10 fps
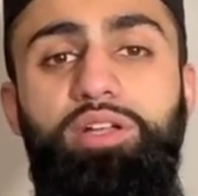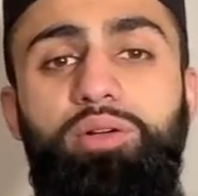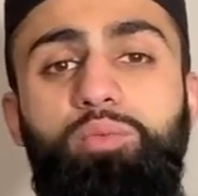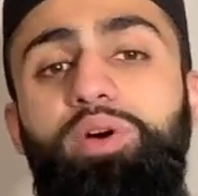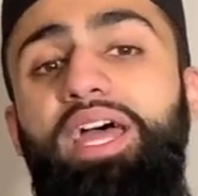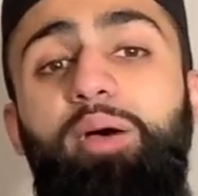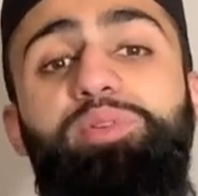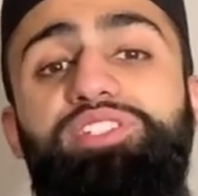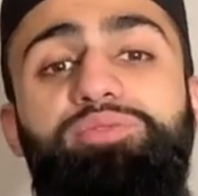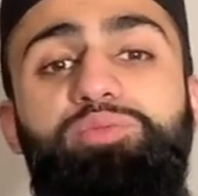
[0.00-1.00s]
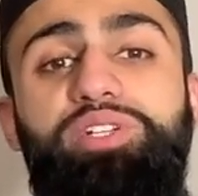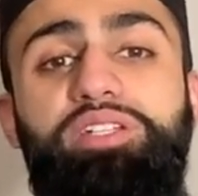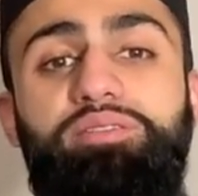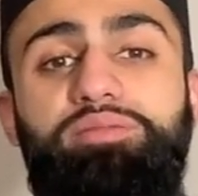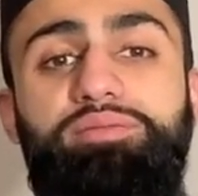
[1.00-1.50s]
What happens if
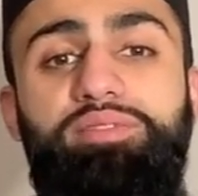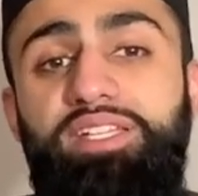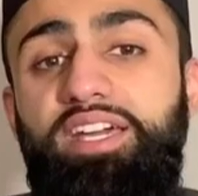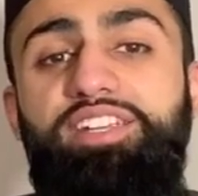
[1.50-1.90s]
we get